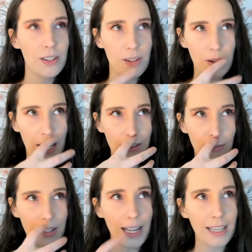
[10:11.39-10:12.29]
So I
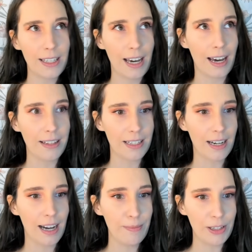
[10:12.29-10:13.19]
feel like, yeah, this
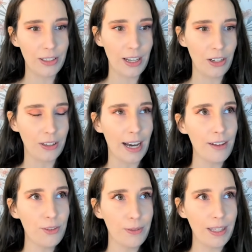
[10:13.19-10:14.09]
time in your
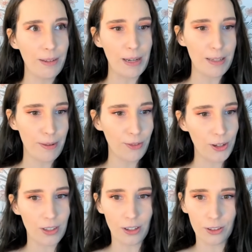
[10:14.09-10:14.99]
life, you're really meant to be
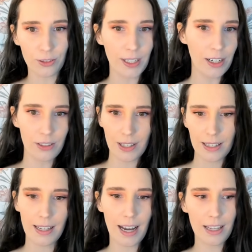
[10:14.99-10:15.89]
focusing on career, on
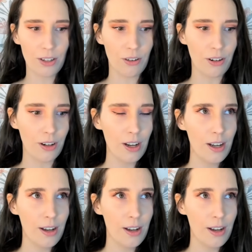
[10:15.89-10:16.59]
success, on,